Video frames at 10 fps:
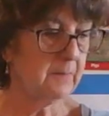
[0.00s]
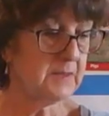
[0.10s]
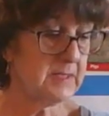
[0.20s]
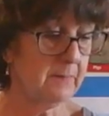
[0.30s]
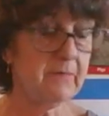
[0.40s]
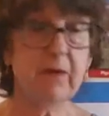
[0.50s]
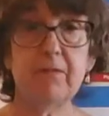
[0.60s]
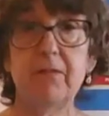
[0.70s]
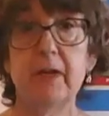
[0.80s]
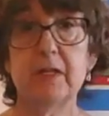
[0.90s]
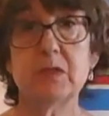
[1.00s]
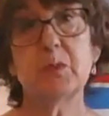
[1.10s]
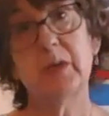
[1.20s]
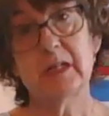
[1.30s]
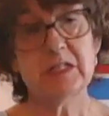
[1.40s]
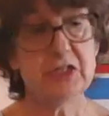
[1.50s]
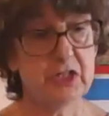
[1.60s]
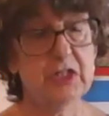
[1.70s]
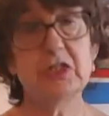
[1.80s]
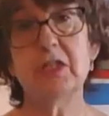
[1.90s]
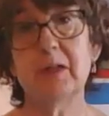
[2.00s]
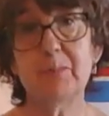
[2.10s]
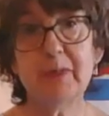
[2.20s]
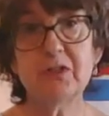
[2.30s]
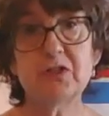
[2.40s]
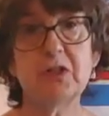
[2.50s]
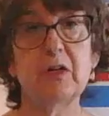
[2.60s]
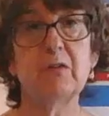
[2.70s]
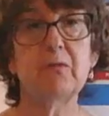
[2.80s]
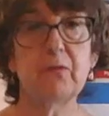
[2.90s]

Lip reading: Some of our friends were exchanging a picture